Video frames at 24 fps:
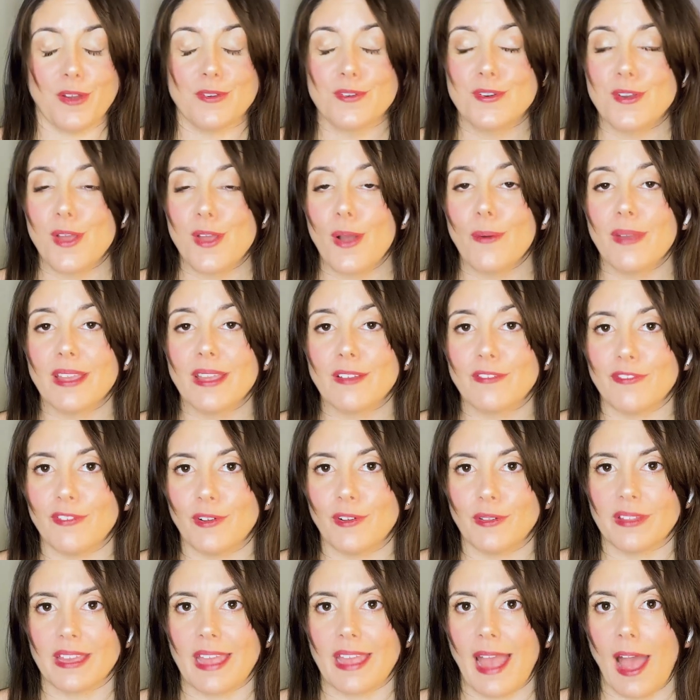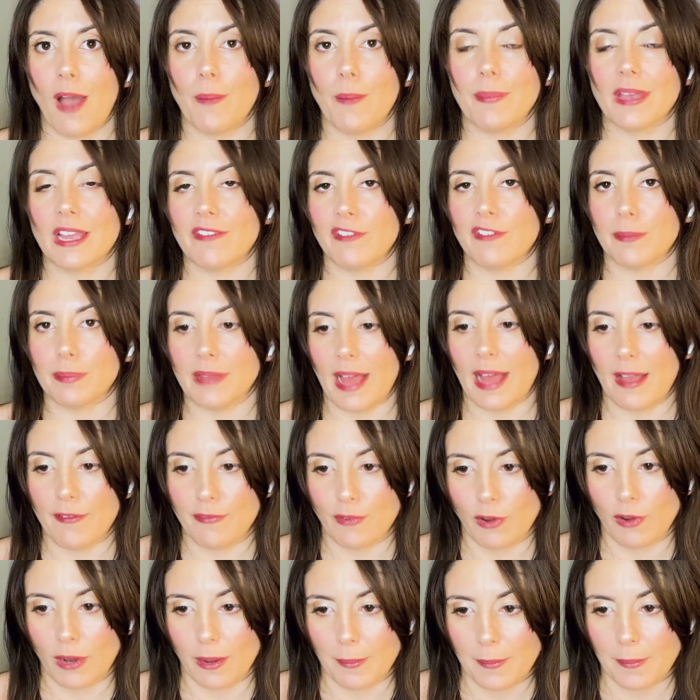knowing fully how big of a
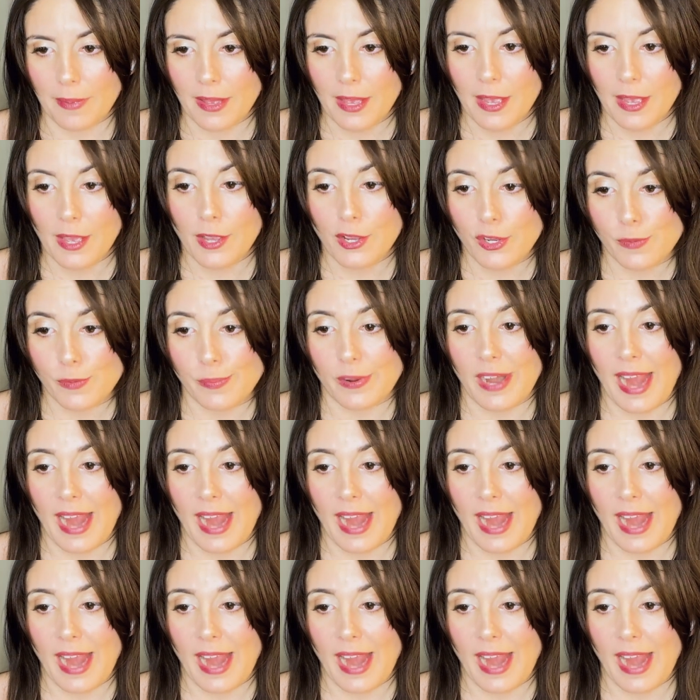platform Cooper